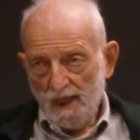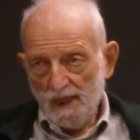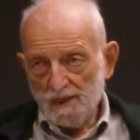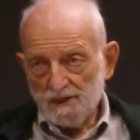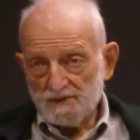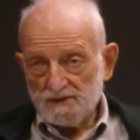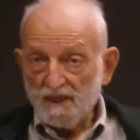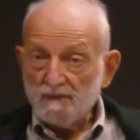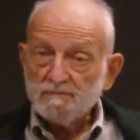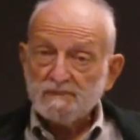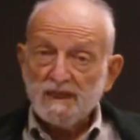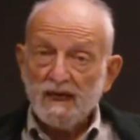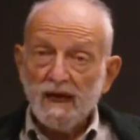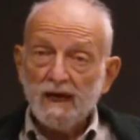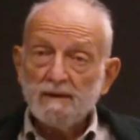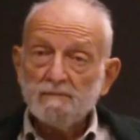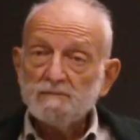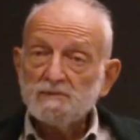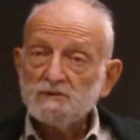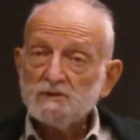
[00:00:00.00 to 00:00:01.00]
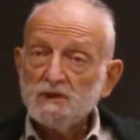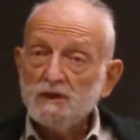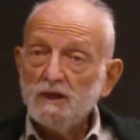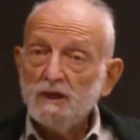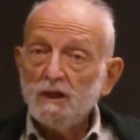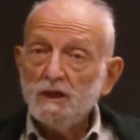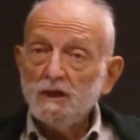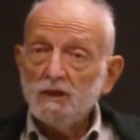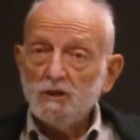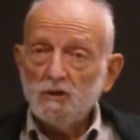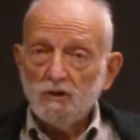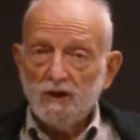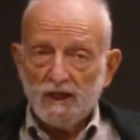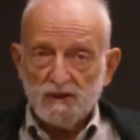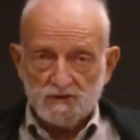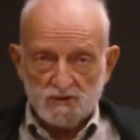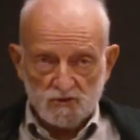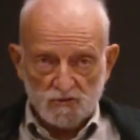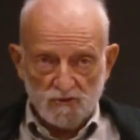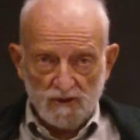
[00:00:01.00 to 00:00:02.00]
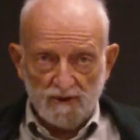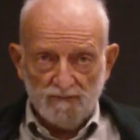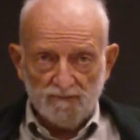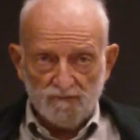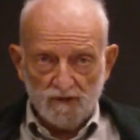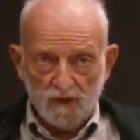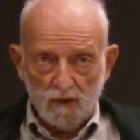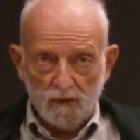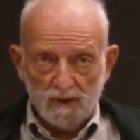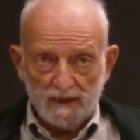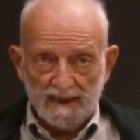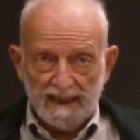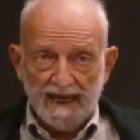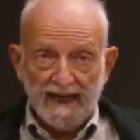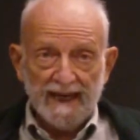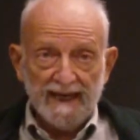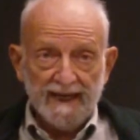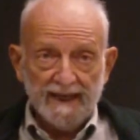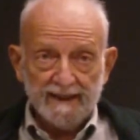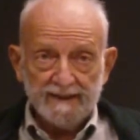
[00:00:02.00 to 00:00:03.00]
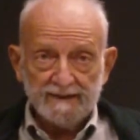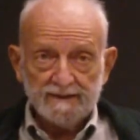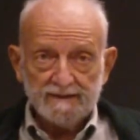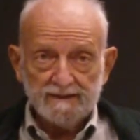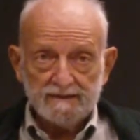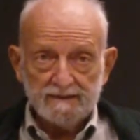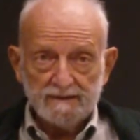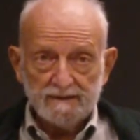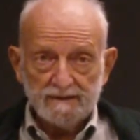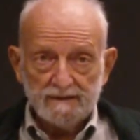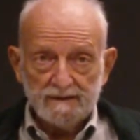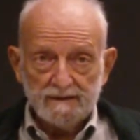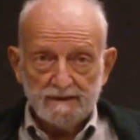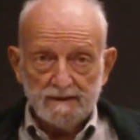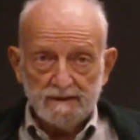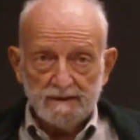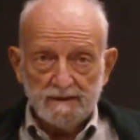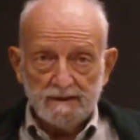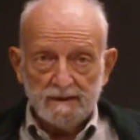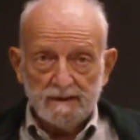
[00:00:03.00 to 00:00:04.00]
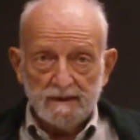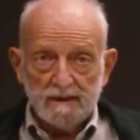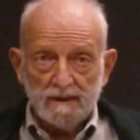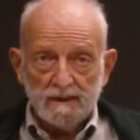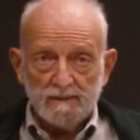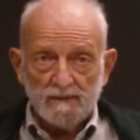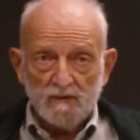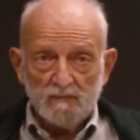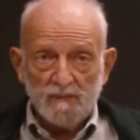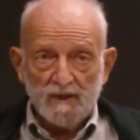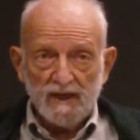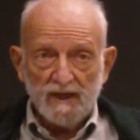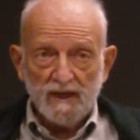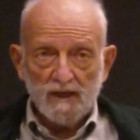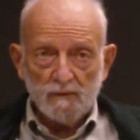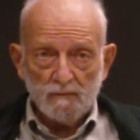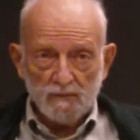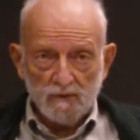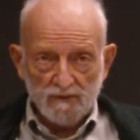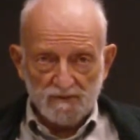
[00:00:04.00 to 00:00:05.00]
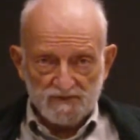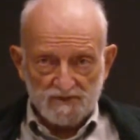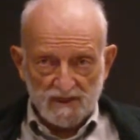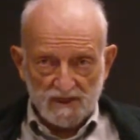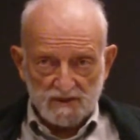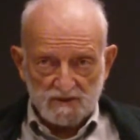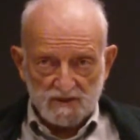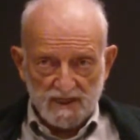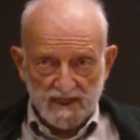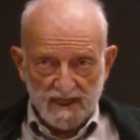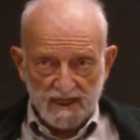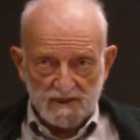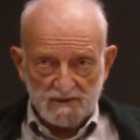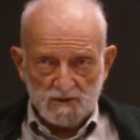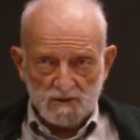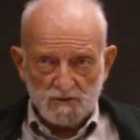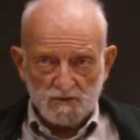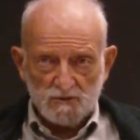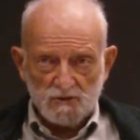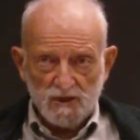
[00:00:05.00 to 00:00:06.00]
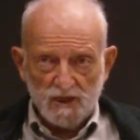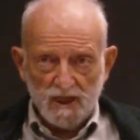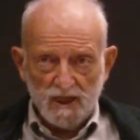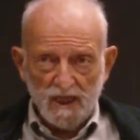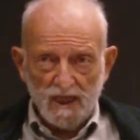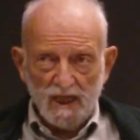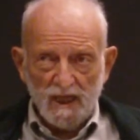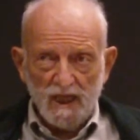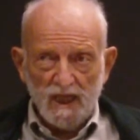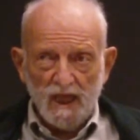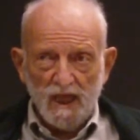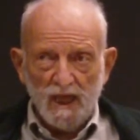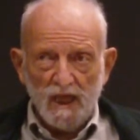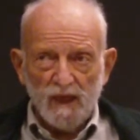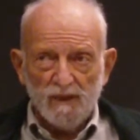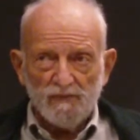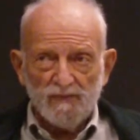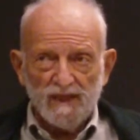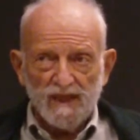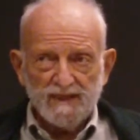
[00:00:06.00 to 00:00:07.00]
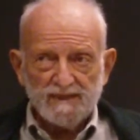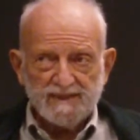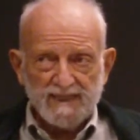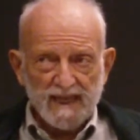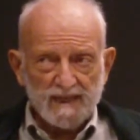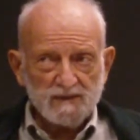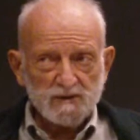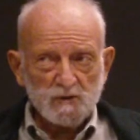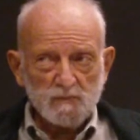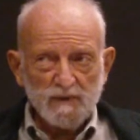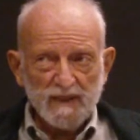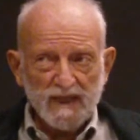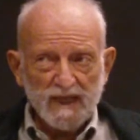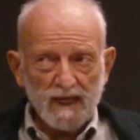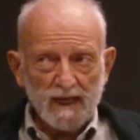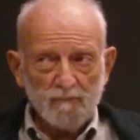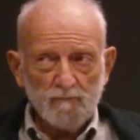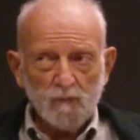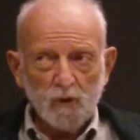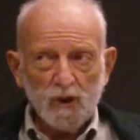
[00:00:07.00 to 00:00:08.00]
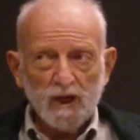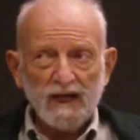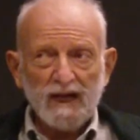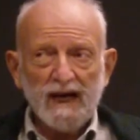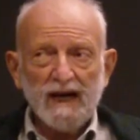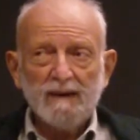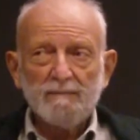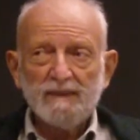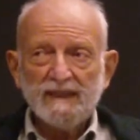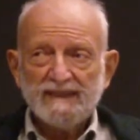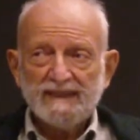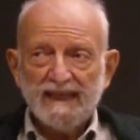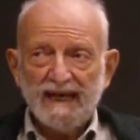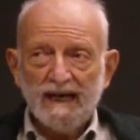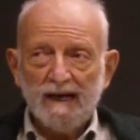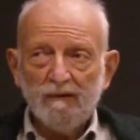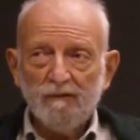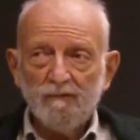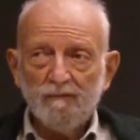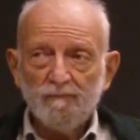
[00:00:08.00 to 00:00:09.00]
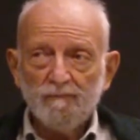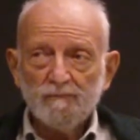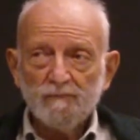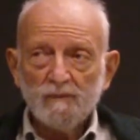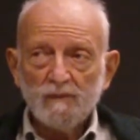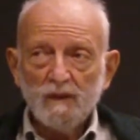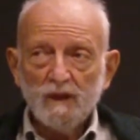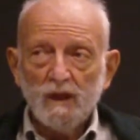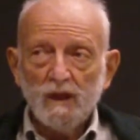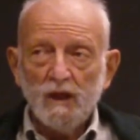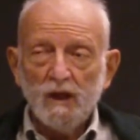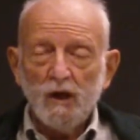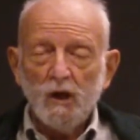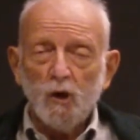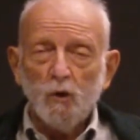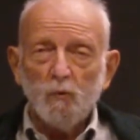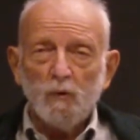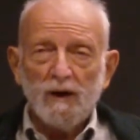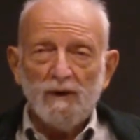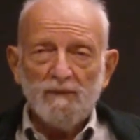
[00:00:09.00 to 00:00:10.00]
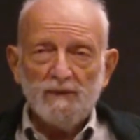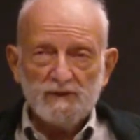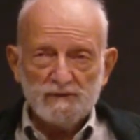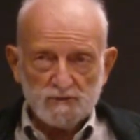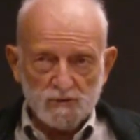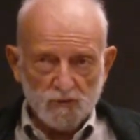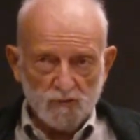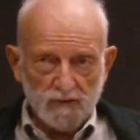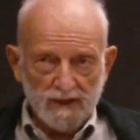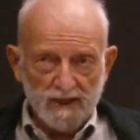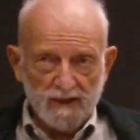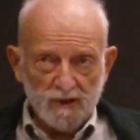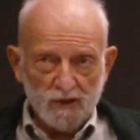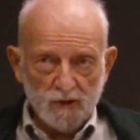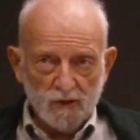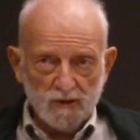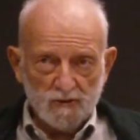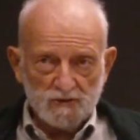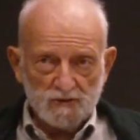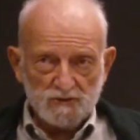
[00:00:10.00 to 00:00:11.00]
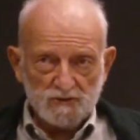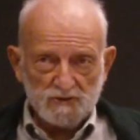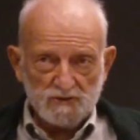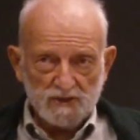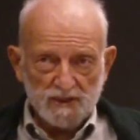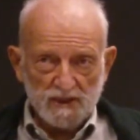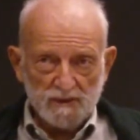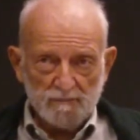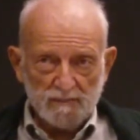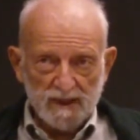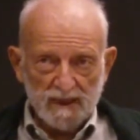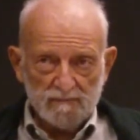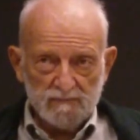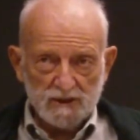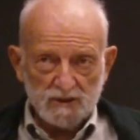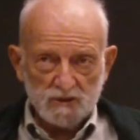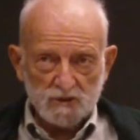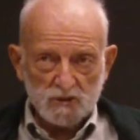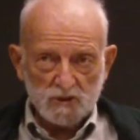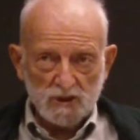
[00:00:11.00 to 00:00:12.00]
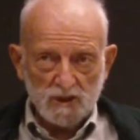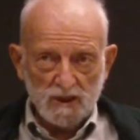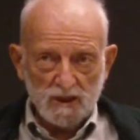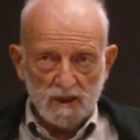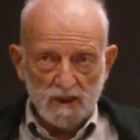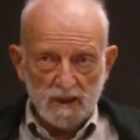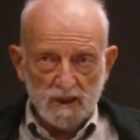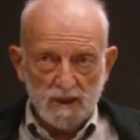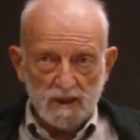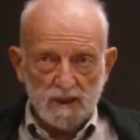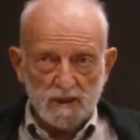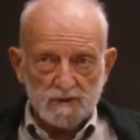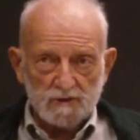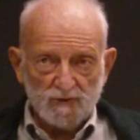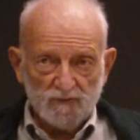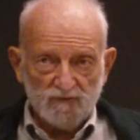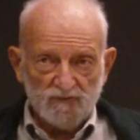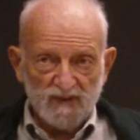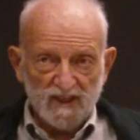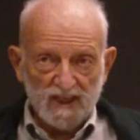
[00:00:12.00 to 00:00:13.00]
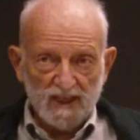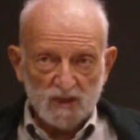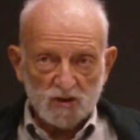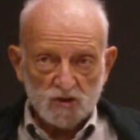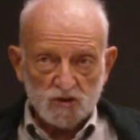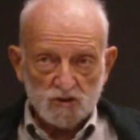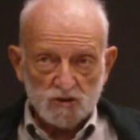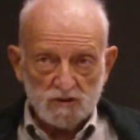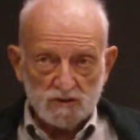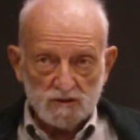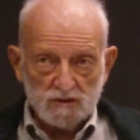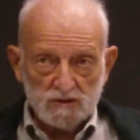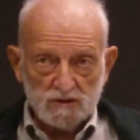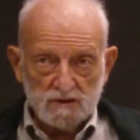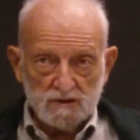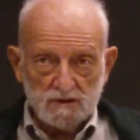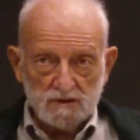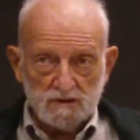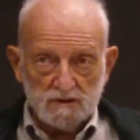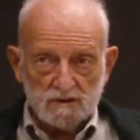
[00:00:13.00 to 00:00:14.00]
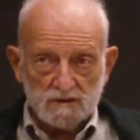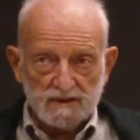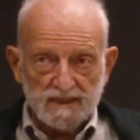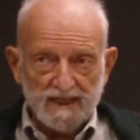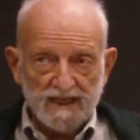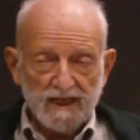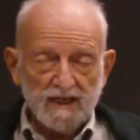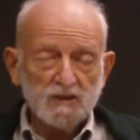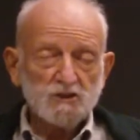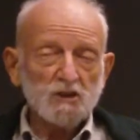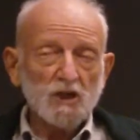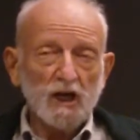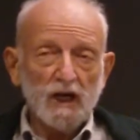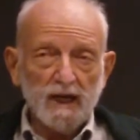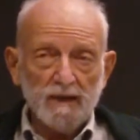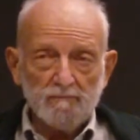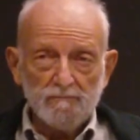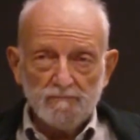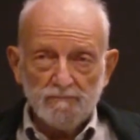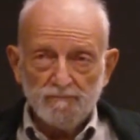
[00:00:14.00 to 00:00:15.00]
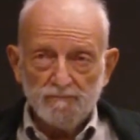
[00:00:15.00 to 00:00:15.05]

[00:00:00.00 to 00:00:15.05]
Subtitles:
Sometimes you get straightforward lie-in. There have been a number of such cases. They tend to become more common now when there's a greater urgency to publish, to finish, to get a job.